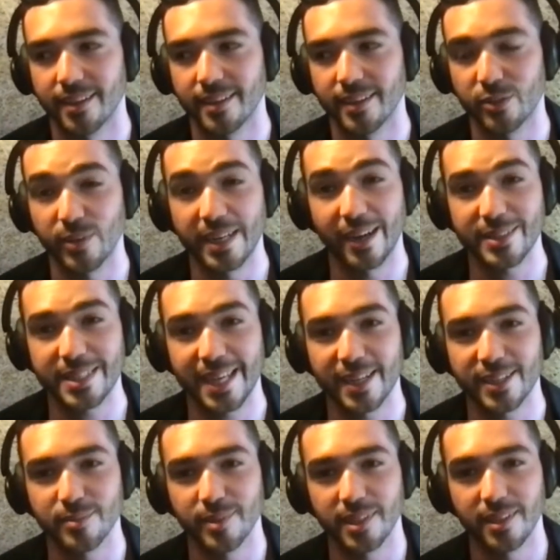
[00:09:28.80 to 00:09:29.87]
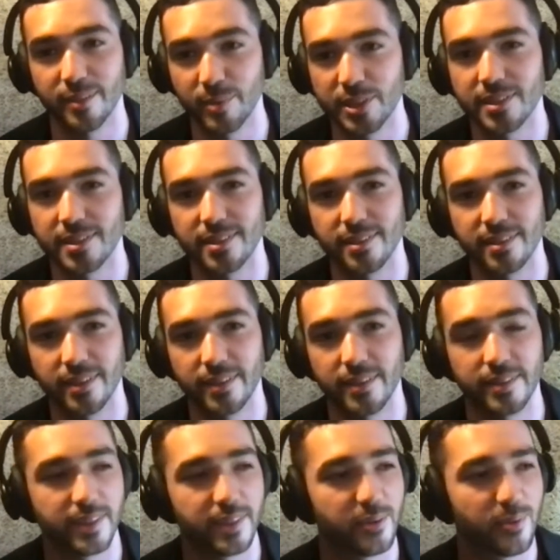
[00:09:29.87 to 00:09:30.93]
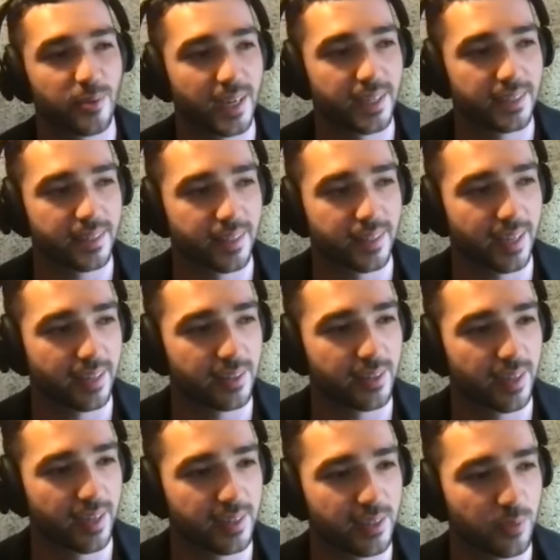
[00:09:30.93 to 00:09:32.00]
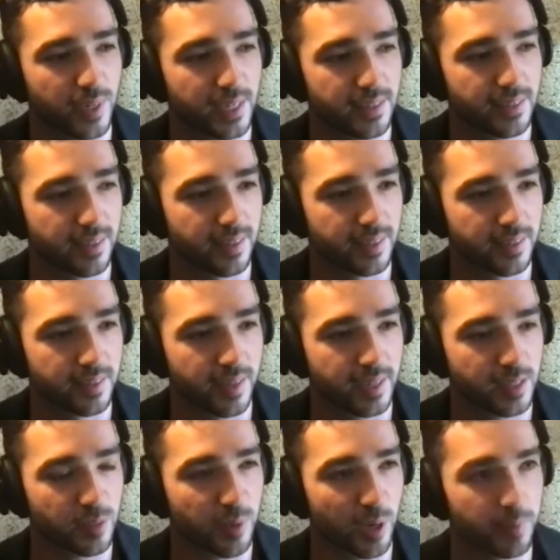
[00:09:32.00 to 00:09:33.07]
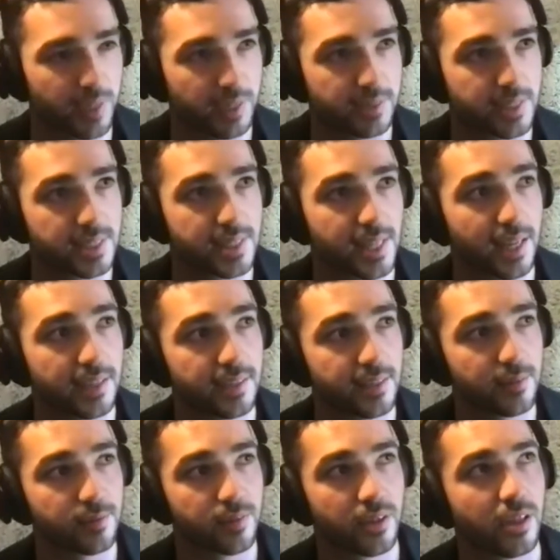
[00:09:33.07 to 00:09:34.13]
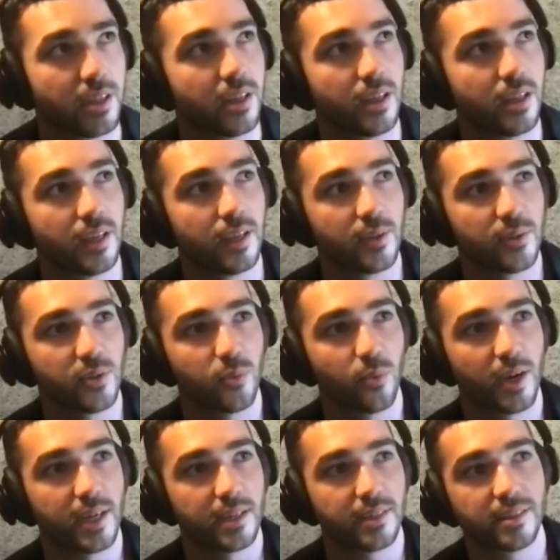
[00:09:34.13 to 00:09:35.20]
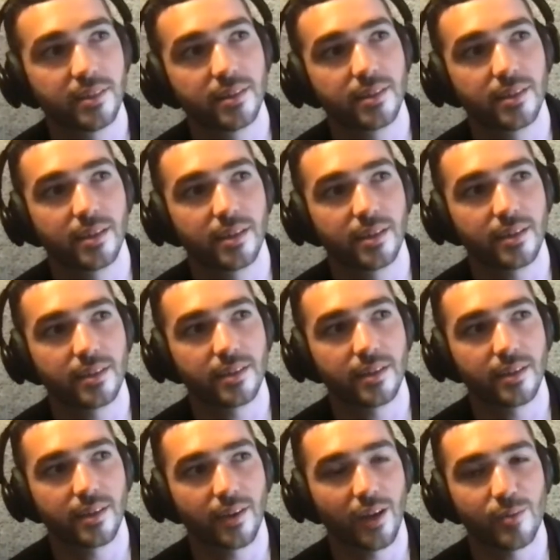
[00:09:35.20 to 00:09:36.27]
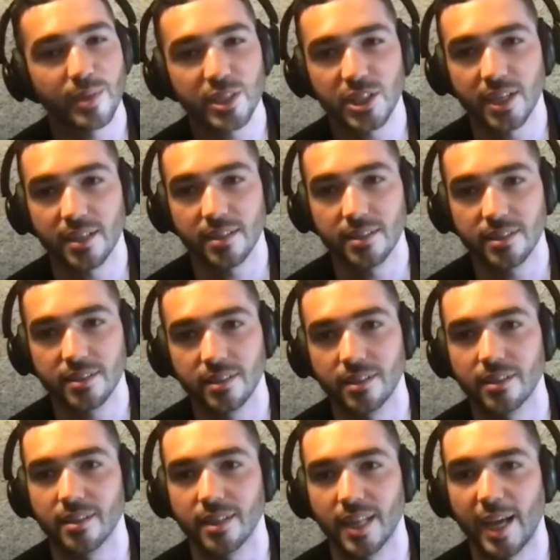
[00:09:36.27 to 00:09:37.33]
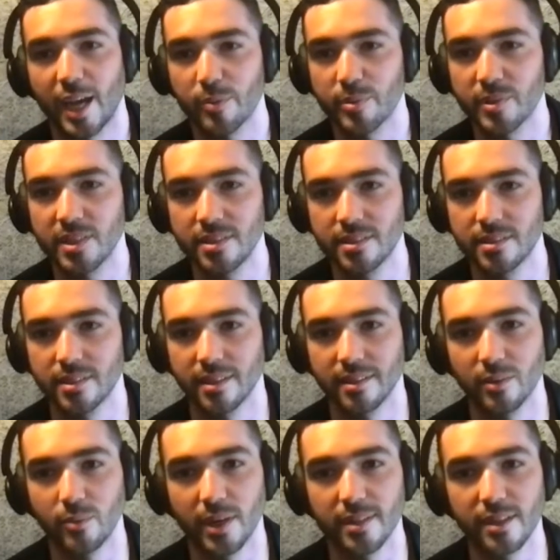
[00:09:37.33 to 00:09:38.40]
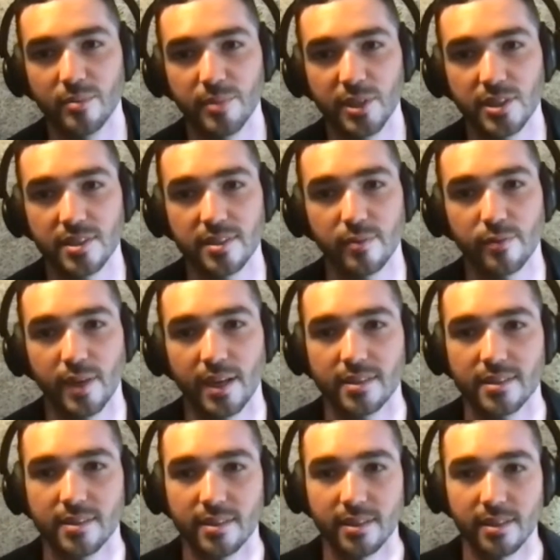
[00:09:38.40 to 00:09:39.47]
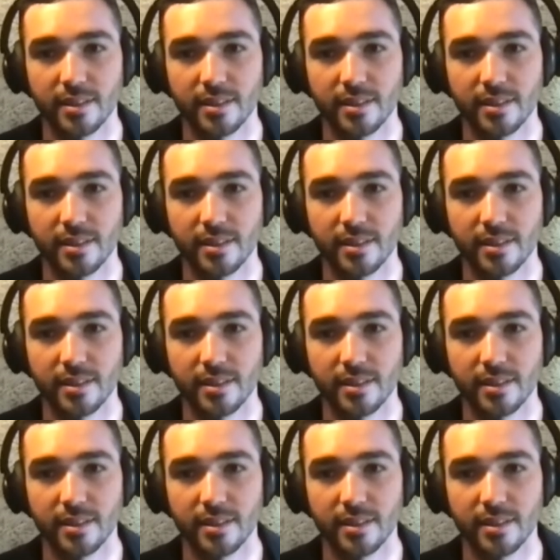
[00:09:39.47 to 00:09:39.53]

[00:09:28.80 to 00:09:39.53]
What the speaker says: greenhouse gas emissions in a way, and the way that like the public understanding of the way climate change happens and the way that emissions affect